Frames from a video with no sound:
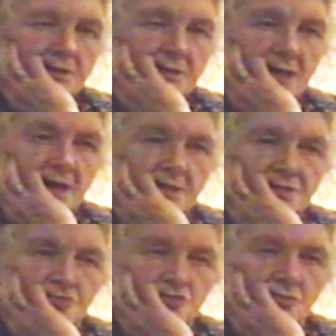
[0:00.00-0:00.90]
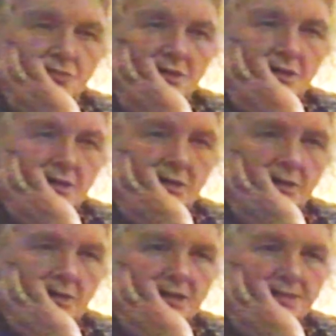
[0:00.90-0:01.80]
And that is
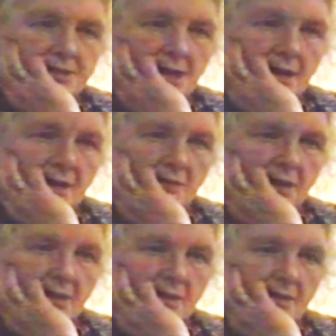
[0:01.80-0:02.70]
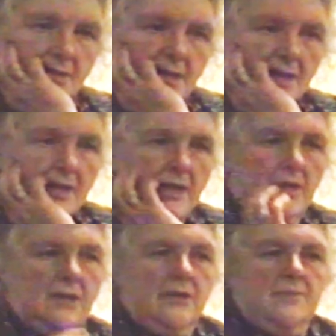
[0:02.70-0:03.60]
really scary.
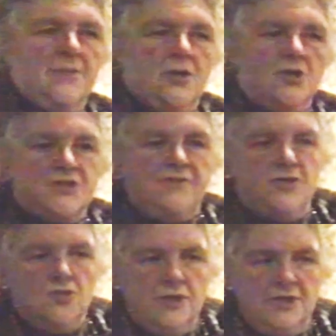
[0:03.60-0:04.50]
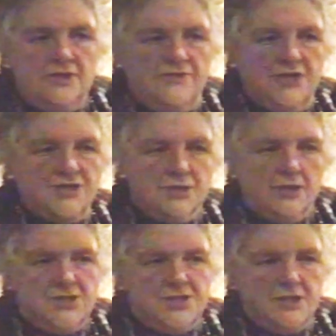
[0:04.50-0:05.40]
Because if you
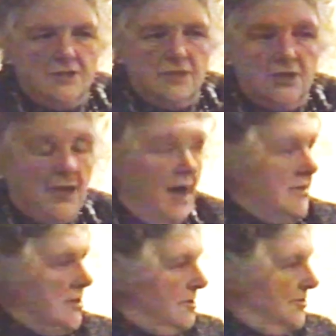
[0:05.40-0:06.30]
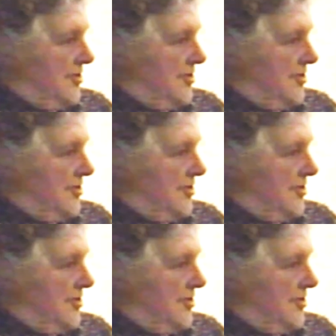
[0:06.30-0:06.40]
inadvertently see a murder, I mean,